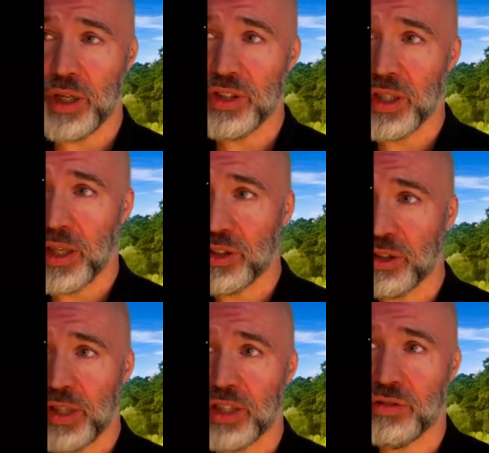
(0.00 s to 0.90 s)
road signs,
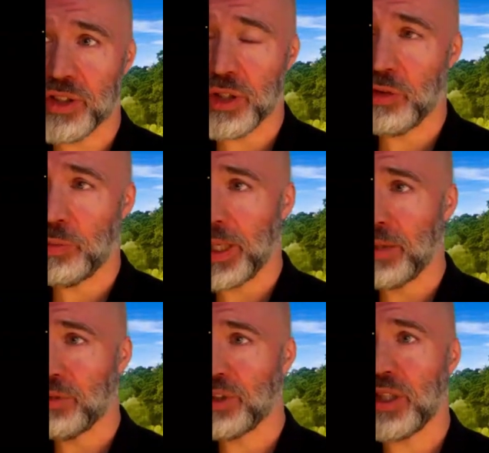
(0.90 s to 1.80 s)
direct result of
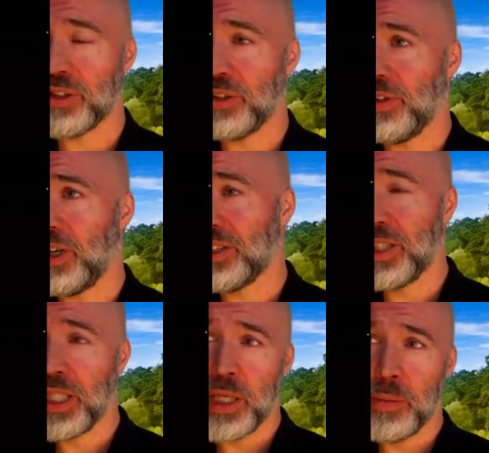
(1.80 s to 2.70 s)
behavioural science advice.
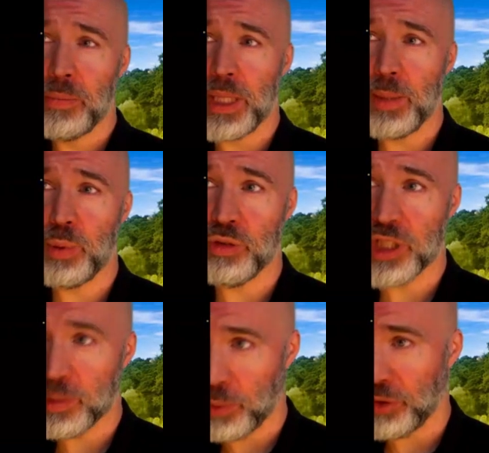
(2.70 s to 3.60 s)
People
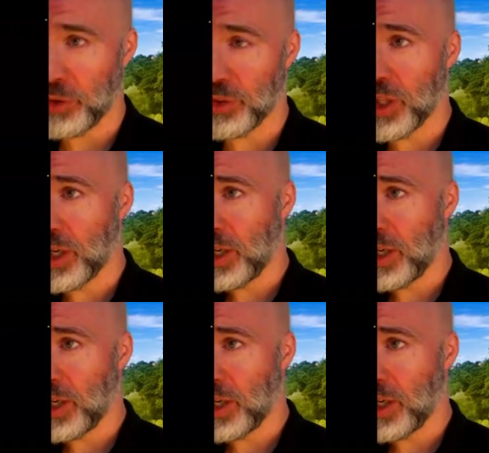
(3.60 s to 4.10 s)
respond